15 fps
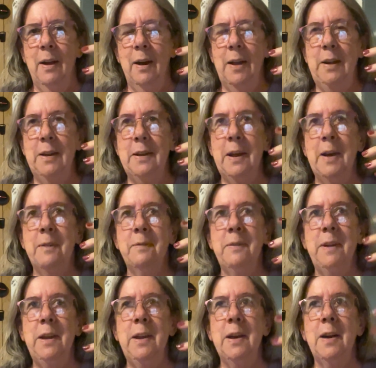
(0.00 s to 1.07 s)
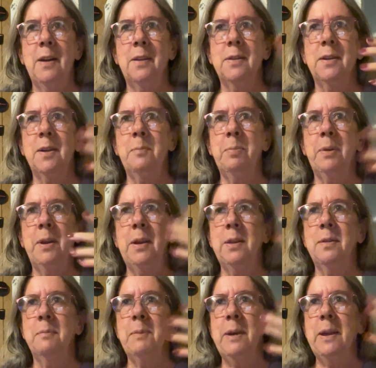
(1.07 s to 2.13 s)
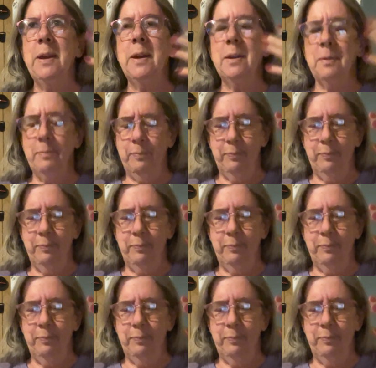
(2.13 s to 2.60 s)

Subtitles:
the template to make it.